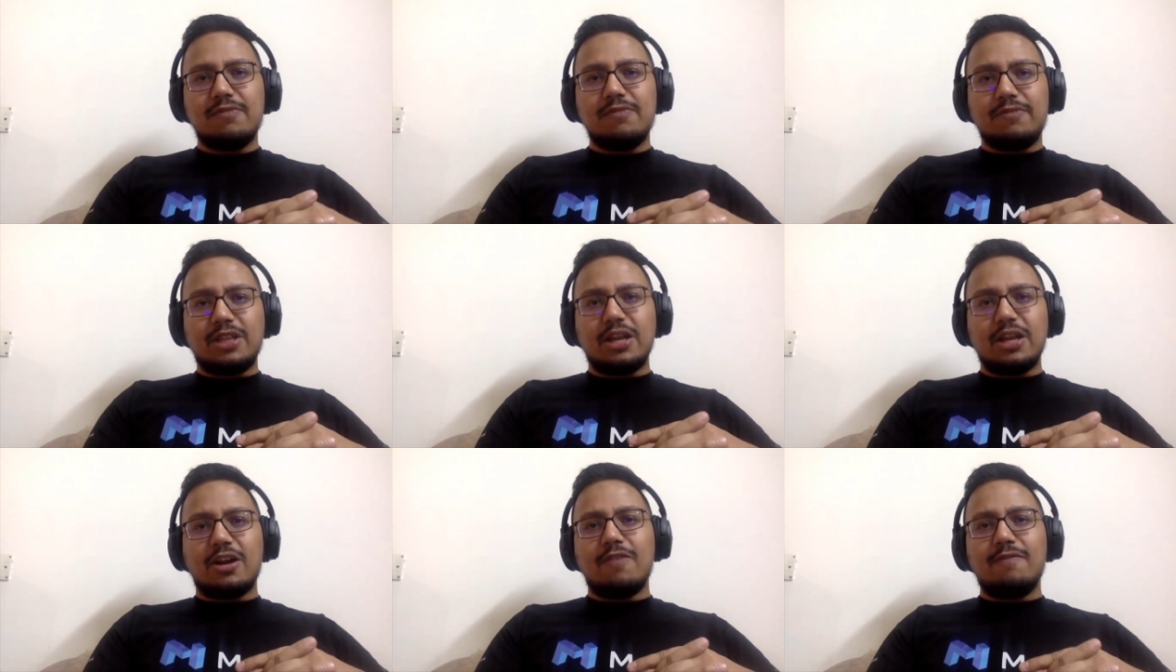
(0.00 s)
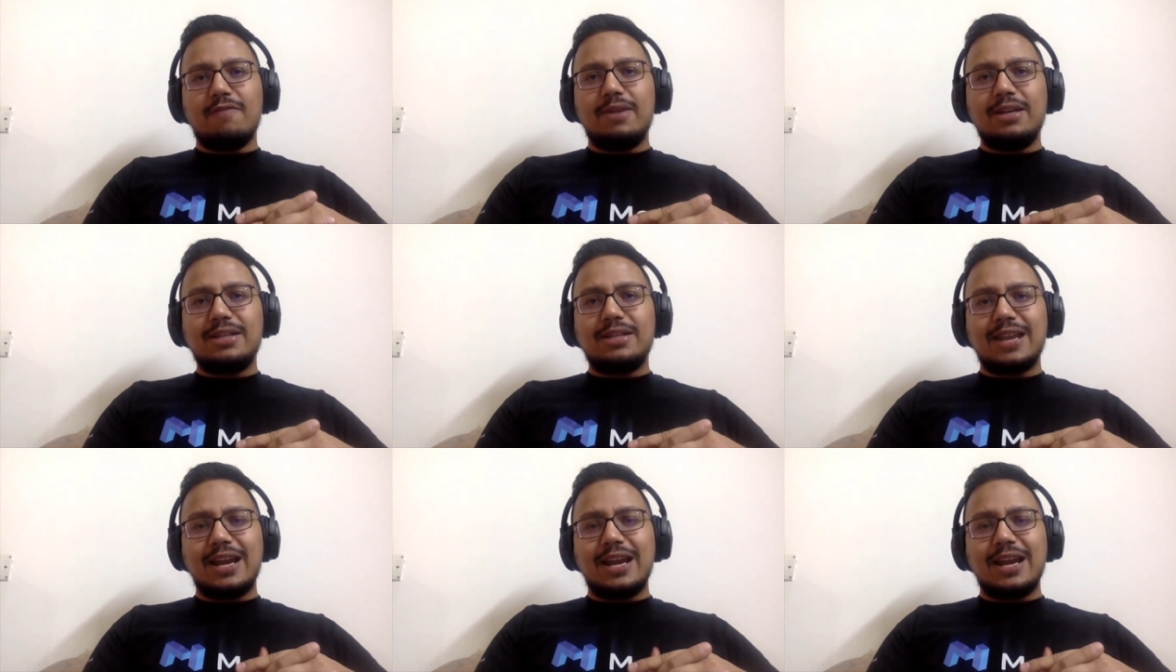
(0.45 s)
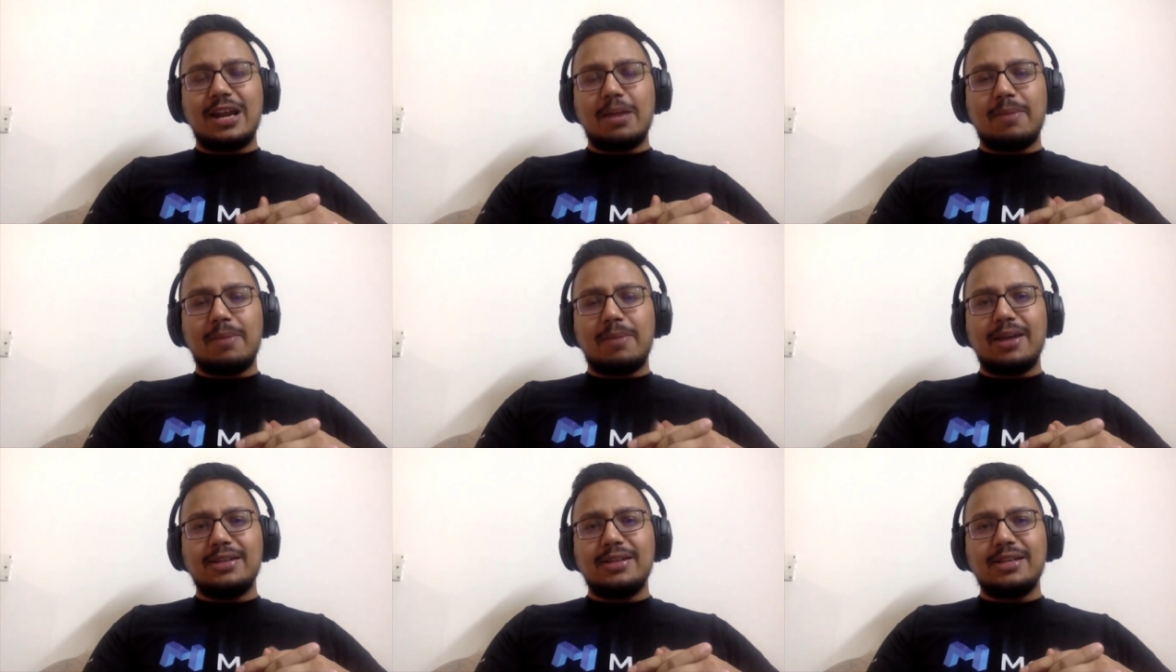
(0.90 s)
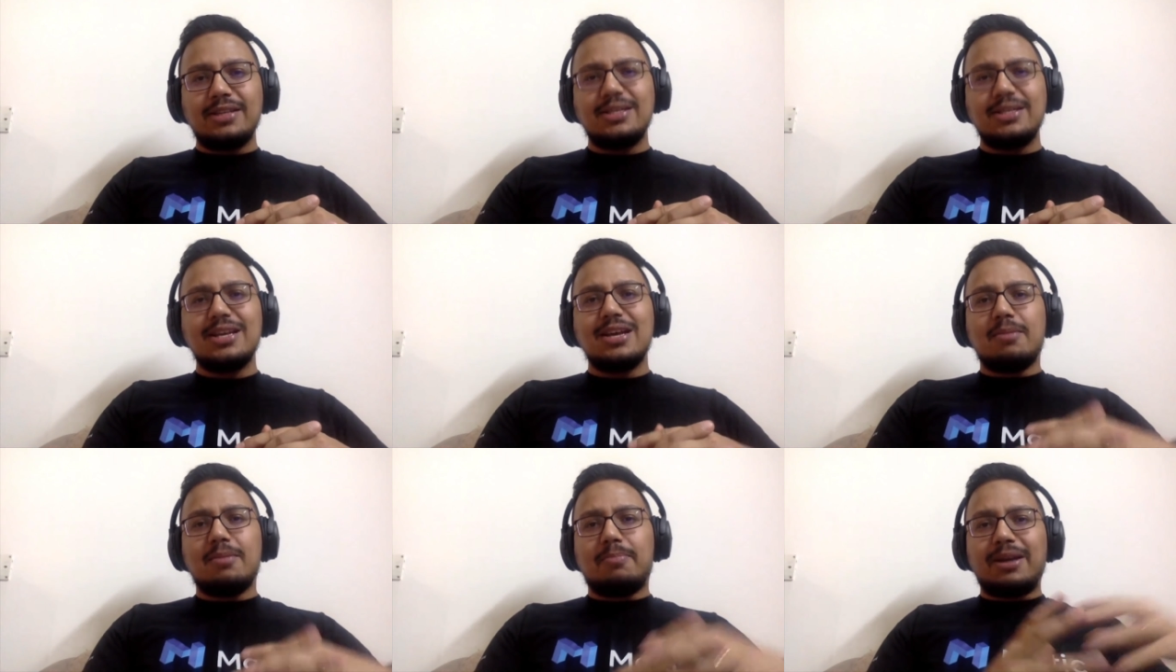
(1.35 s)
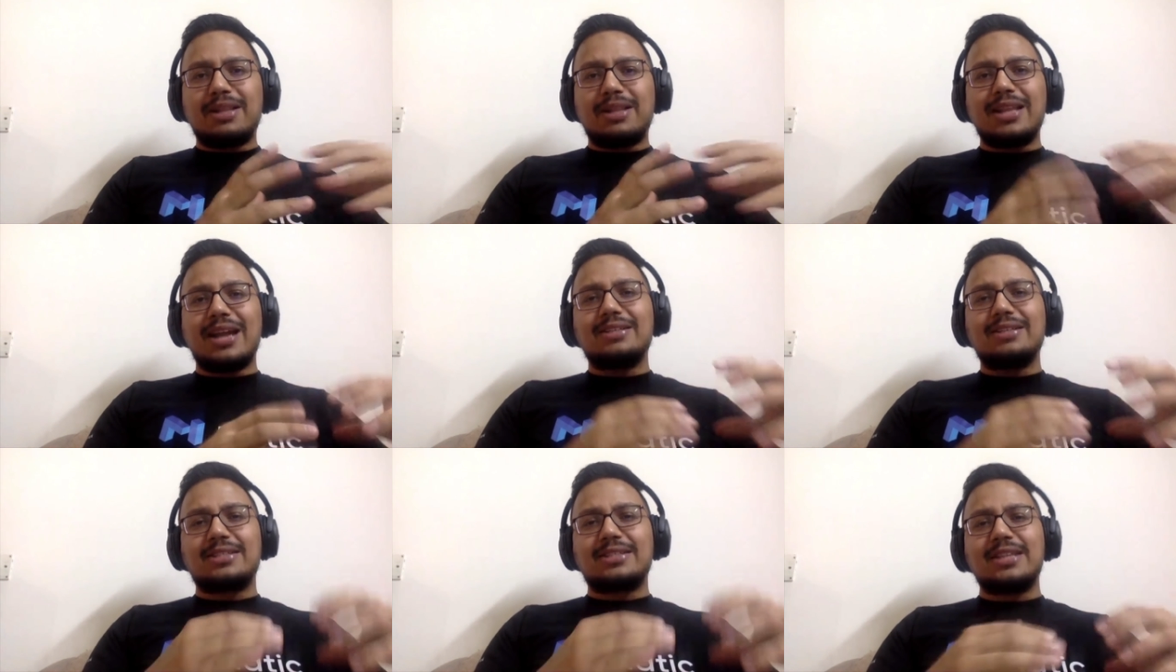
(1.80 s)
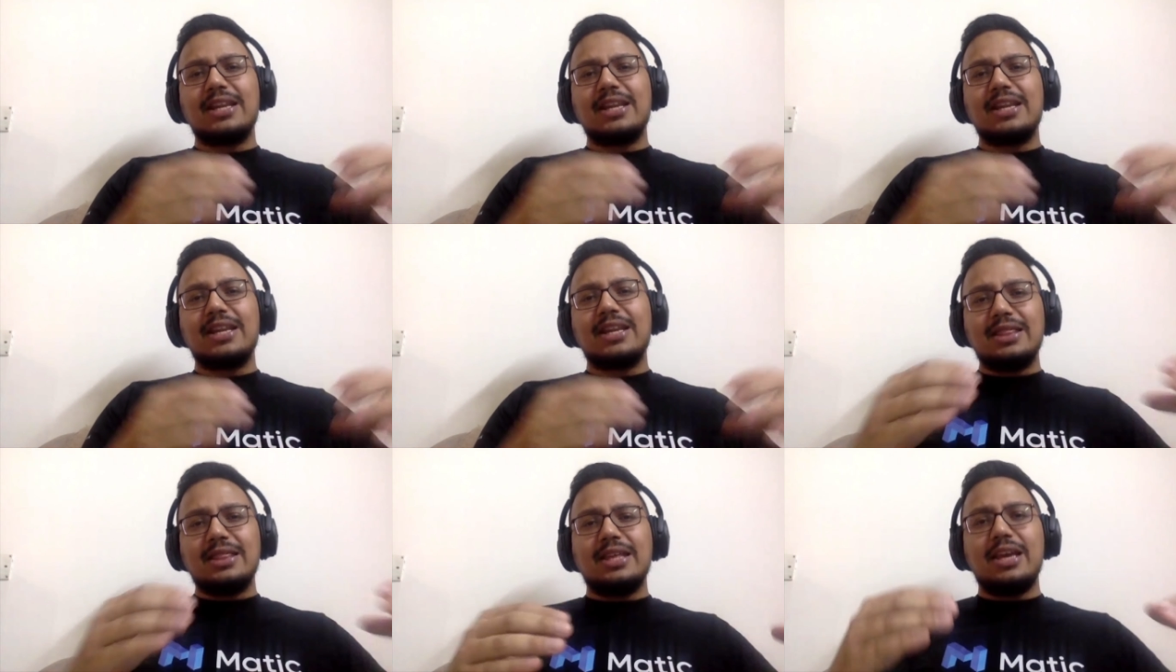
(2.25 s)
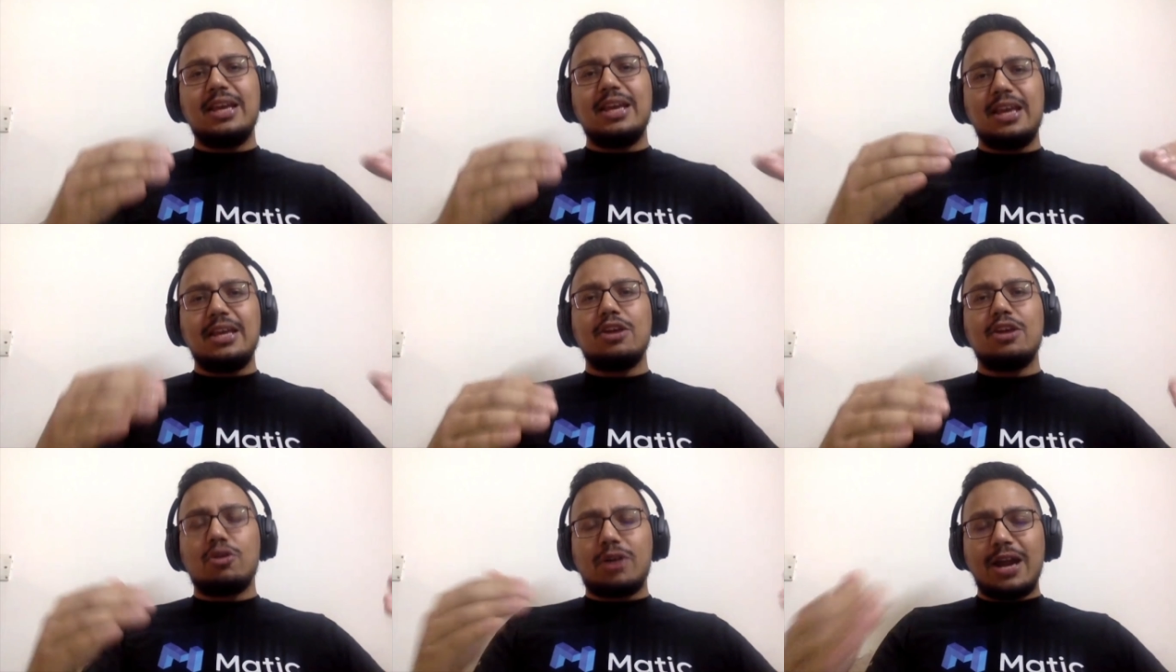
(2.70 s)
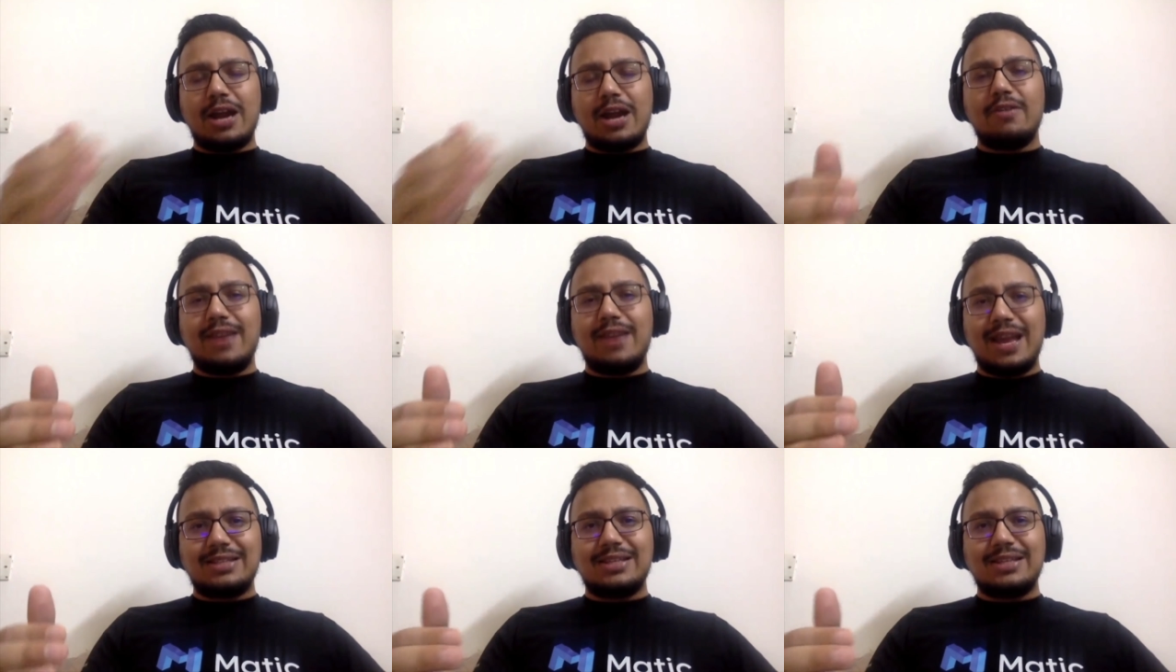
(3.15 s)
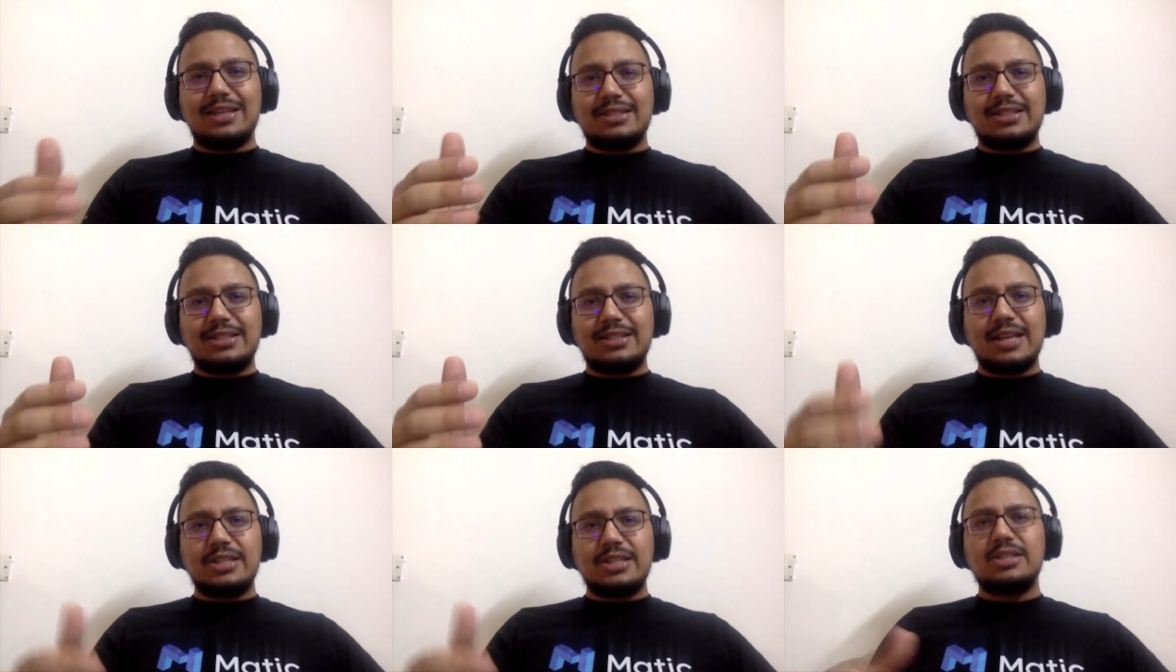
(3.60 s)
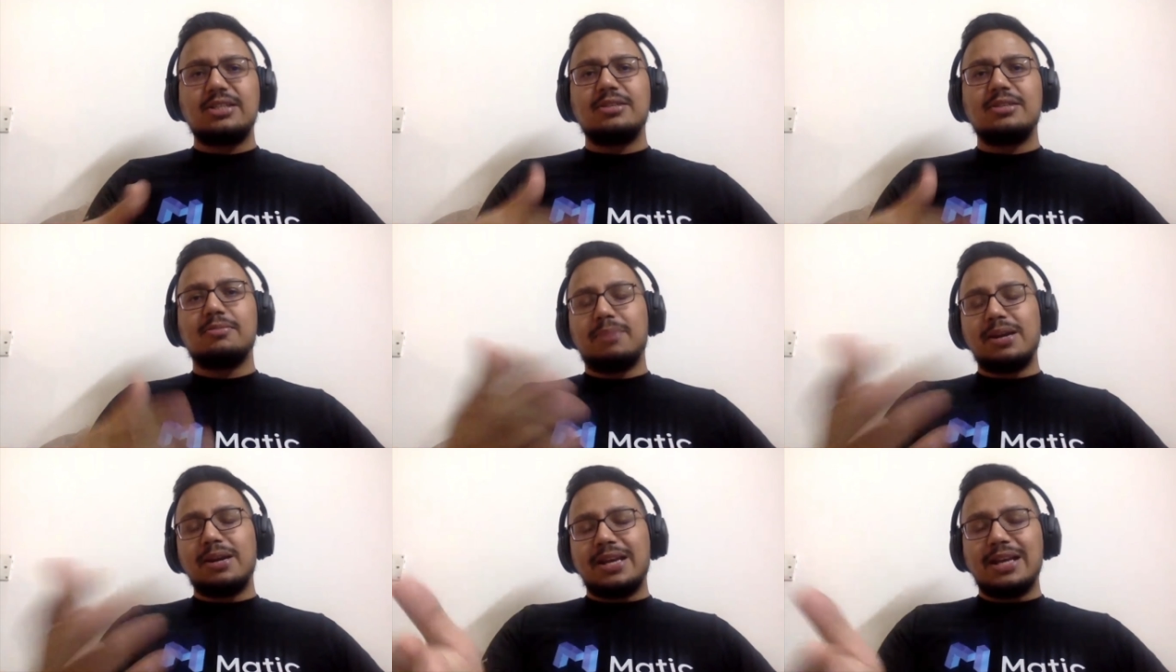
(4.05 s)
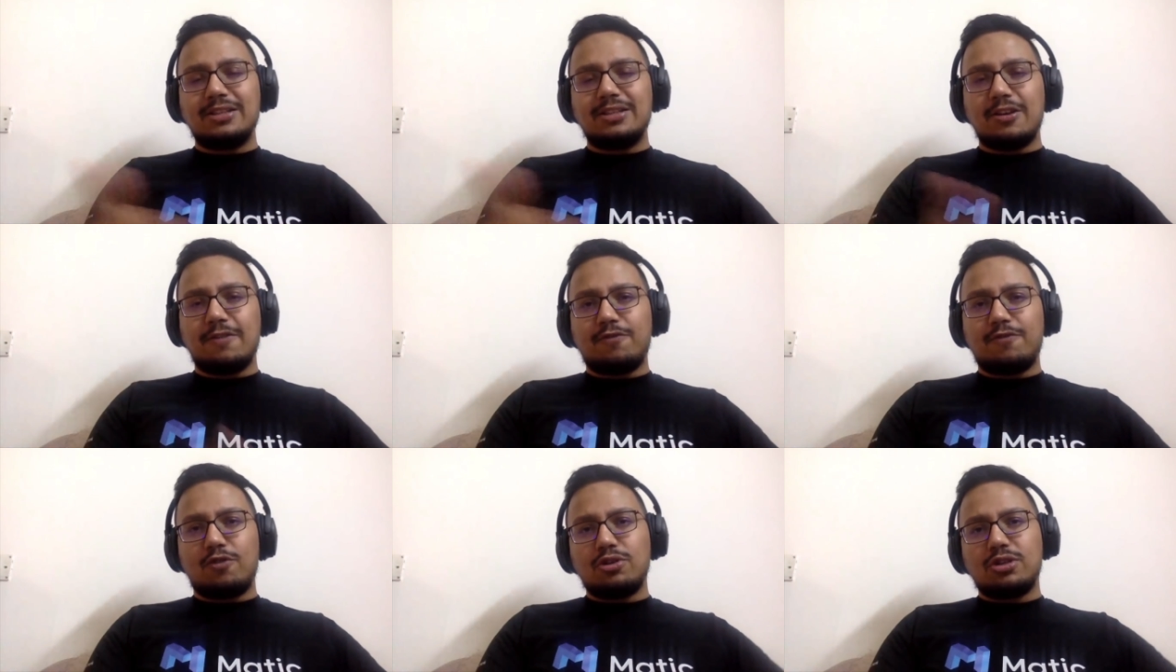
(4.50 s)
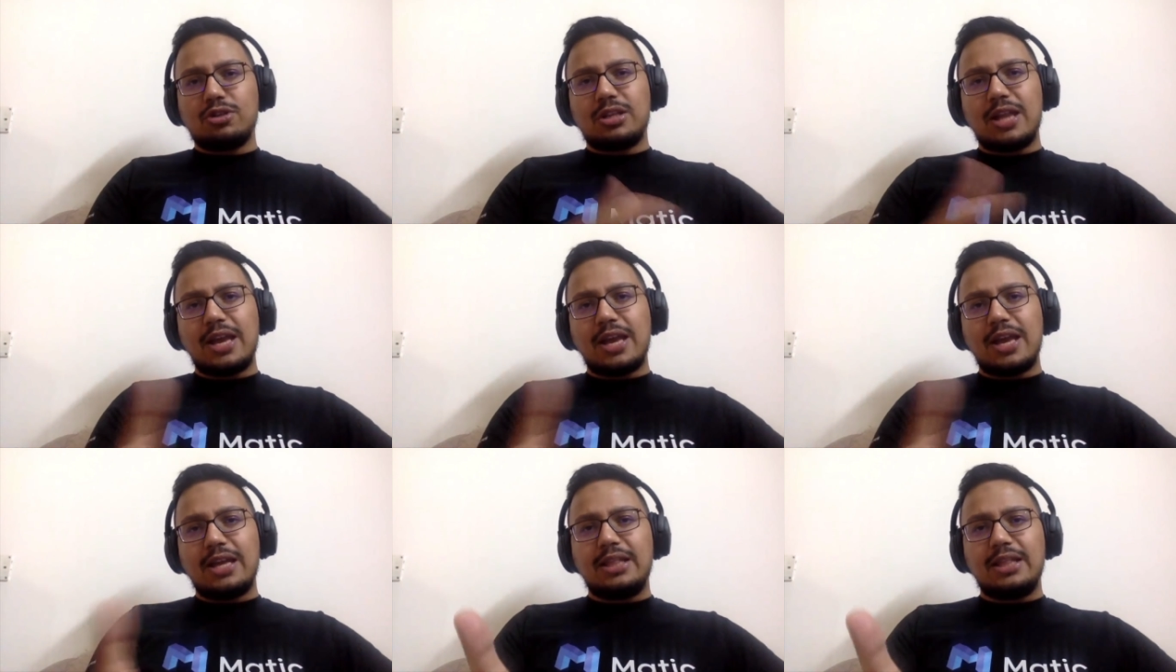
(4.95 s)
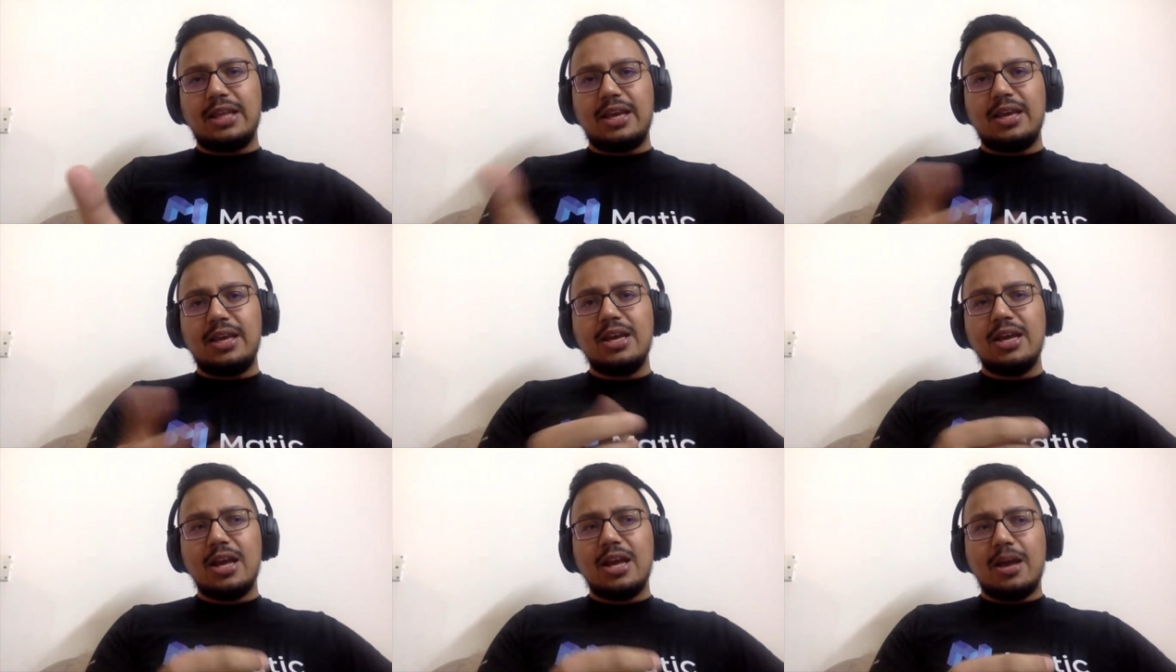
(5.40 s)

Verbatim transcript: with the governments and enterprises but that's still in the you know kind of nascent stages but yes of course like the